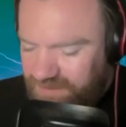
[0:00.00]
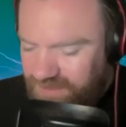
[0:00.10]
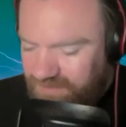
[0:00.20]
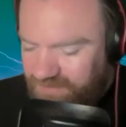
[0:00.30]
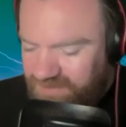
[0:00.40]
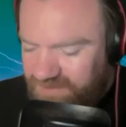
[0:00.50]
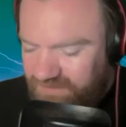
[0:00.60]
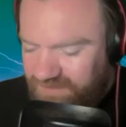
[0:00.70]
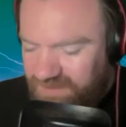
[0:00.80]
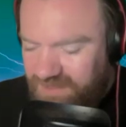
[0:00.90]
and obviously
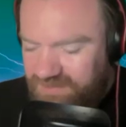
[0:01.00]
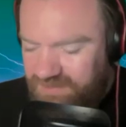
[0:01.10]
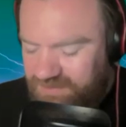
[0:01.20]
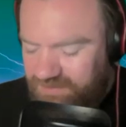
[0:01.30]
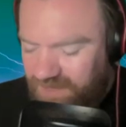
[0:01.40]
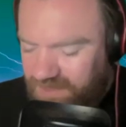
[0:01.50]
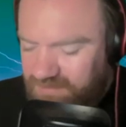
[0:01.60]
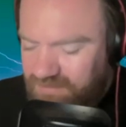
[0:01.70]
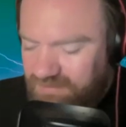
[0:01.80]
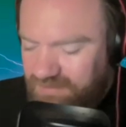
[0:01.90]
Finlayson is
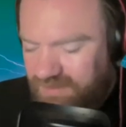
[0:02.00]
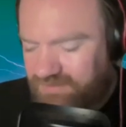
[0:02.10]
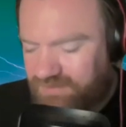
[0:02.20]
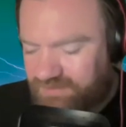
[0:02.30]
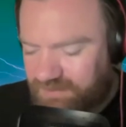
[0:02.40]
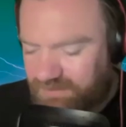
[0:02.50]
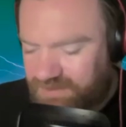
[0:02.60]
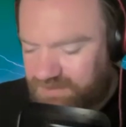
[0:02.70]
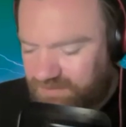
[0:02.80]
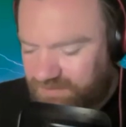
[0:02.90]
available after 3
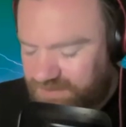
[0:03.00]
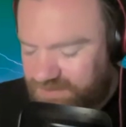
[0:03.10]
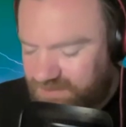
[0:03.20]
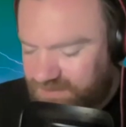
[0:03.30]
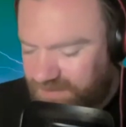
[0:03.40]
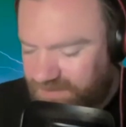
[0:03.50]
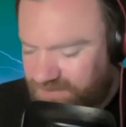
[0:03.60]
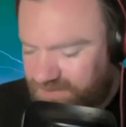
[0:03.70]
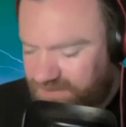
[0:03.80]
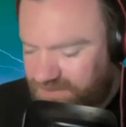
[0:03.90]
weeks off with his
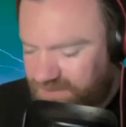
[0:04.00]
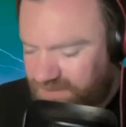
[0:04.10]
suspension.